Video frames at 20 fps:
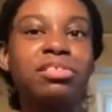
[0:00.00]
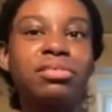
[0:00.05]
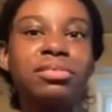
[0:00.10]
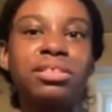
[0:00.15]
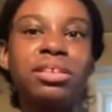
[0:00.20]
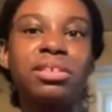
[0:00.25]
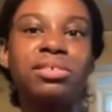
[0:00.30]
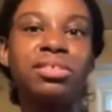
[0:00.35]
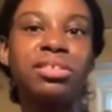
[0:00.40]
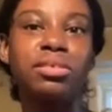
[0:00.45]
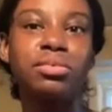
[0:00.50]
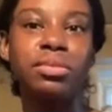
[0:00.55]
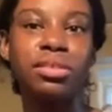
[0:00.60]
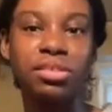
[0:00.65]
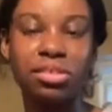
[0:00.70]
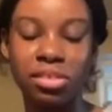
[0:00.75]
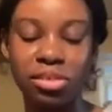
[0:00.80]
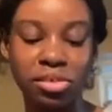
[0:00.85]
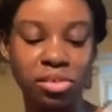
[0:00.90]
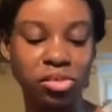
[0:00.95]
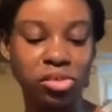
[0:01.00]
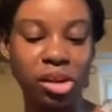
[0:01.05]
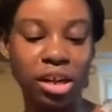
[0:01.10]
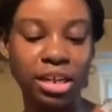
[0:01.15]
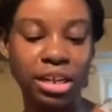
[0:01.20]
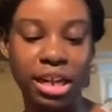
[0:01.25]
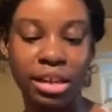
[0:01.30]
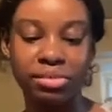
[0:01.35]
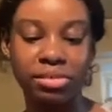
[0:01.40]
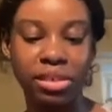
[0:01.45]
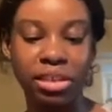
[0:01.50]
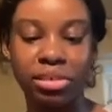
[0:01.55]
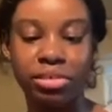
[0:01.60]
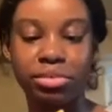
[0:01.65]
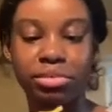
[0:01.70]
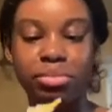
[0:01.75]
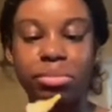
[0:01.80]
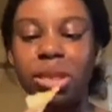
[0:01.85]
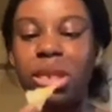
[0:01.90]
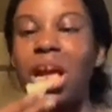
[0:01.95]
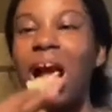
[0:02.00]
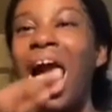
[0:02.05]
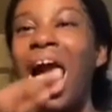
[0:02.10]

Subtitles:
without someone trying to have sex with me?